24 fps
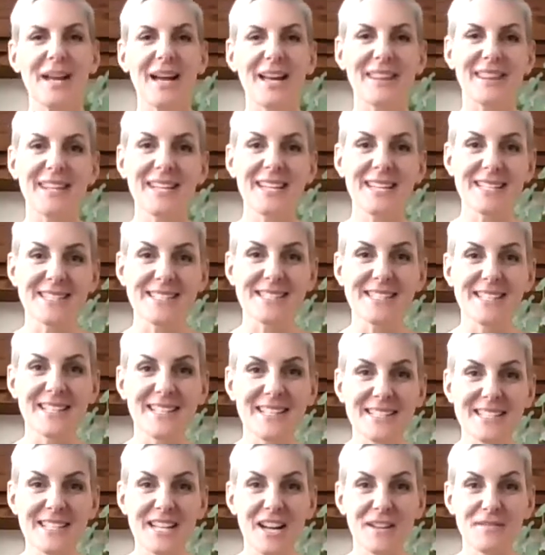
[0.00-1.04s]
I think it's
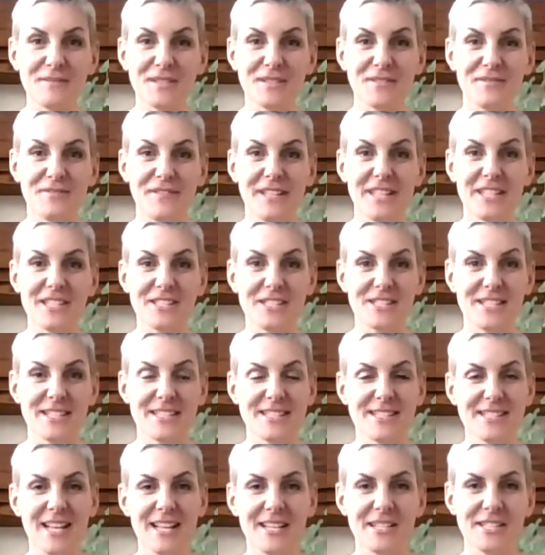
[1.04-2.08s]
nearly time to finish
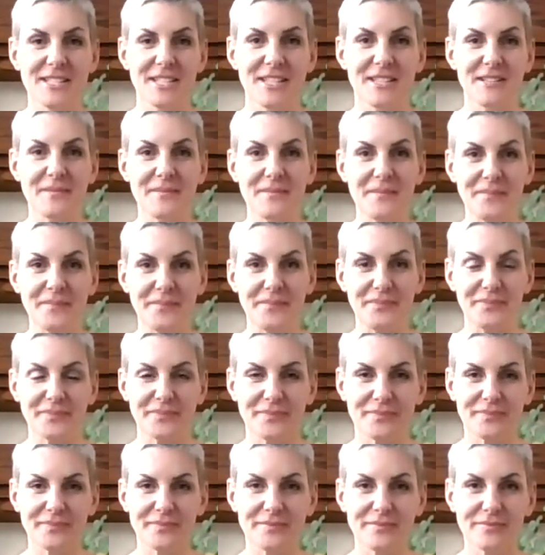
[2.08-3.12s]
this session.
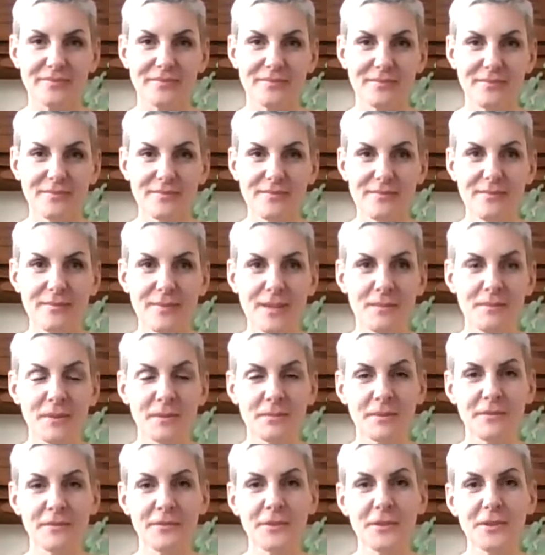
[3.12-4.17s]
But
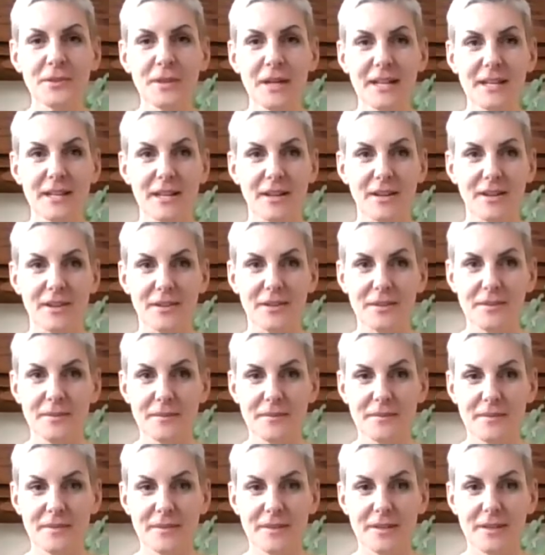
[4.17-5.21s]
before I go,
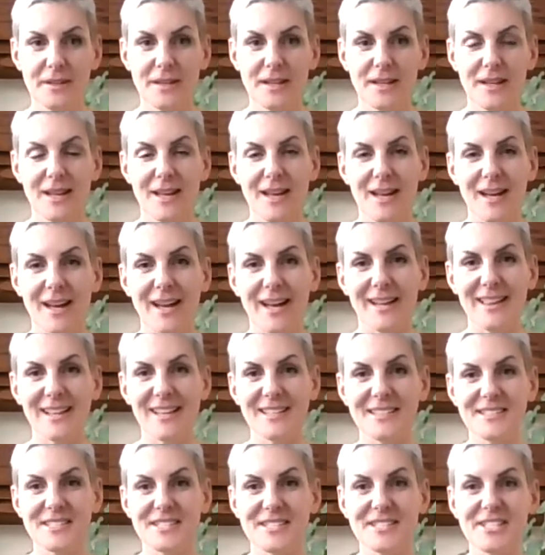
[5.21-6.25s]
I'd
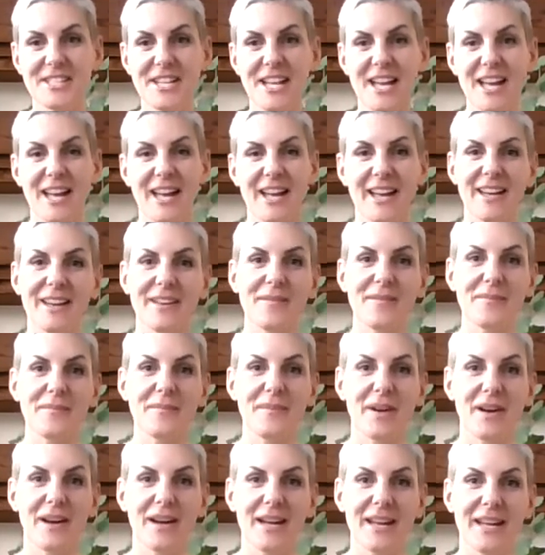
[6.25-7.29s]
like to share
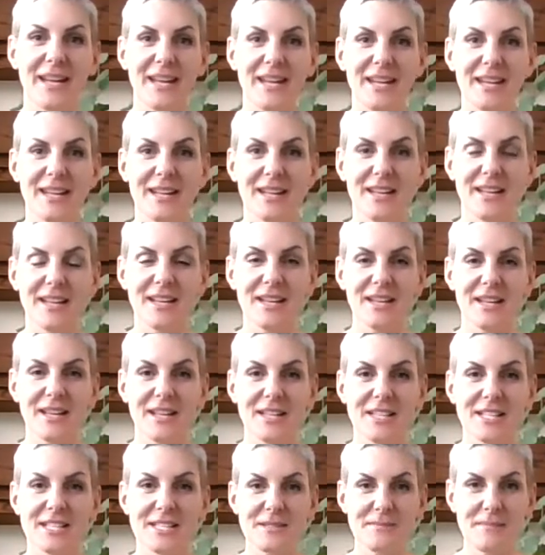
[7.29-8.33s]
my
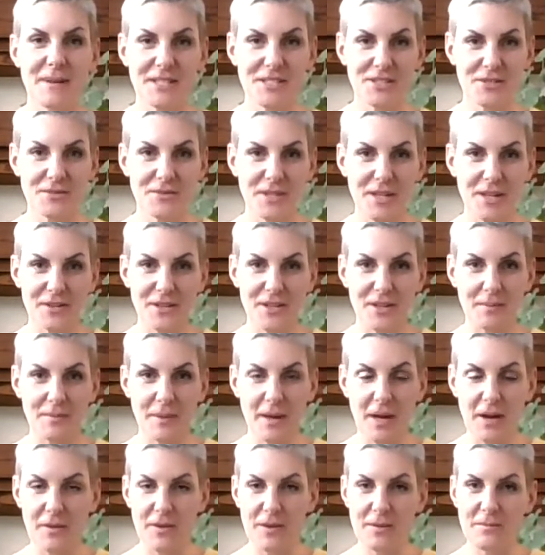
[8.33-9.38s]
special yoga
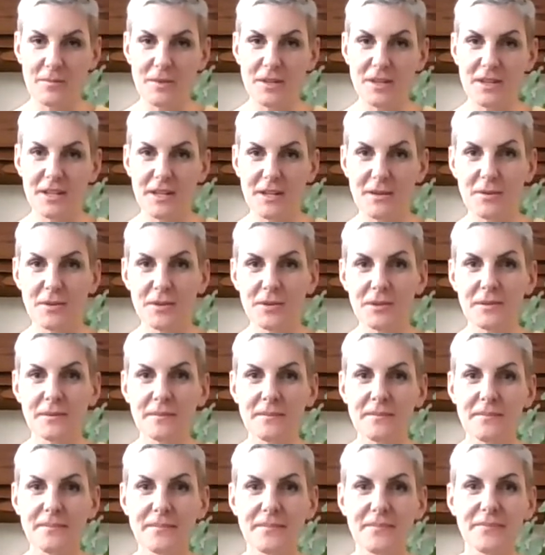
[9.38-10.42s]
poem with you all.
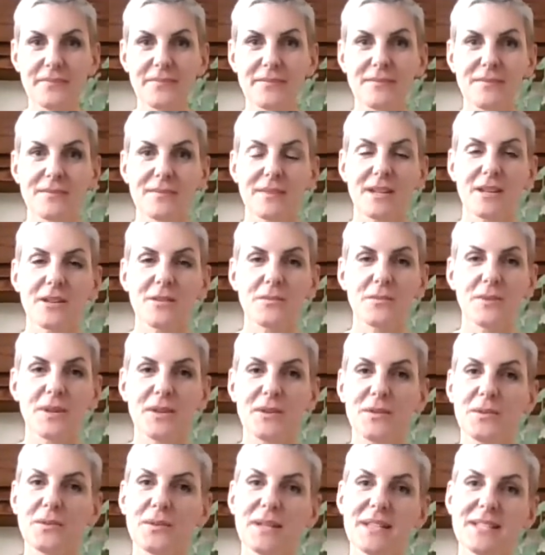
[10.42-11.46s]
We
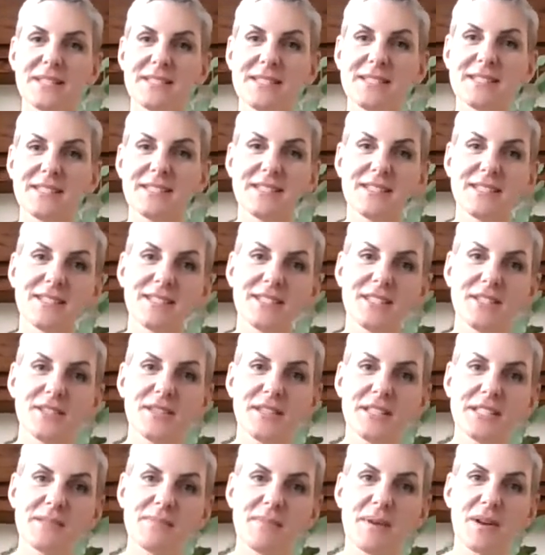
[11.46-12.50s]
always do
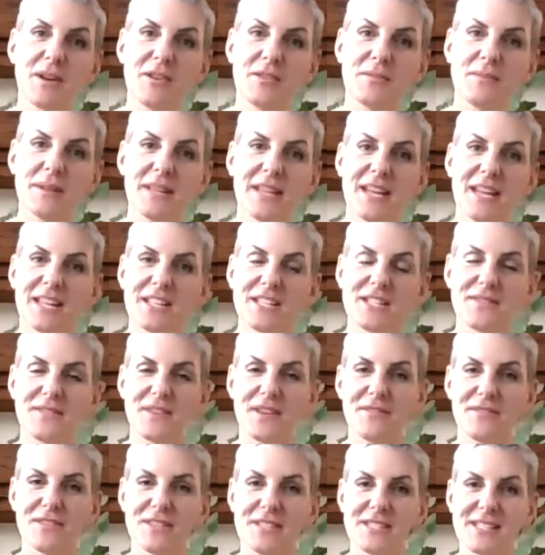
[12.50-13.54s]
this poem at the end of
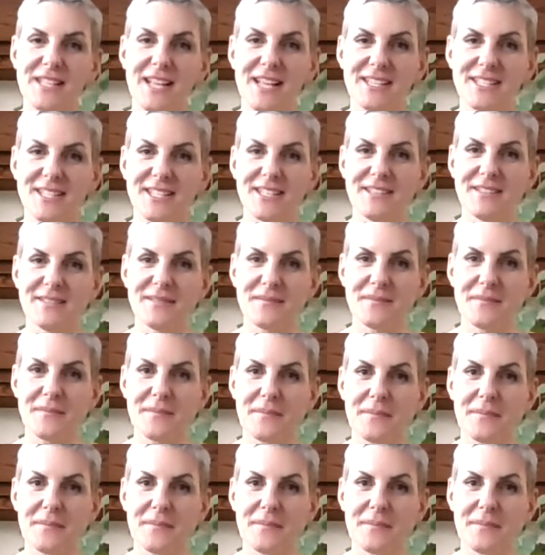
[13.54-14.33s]
every session,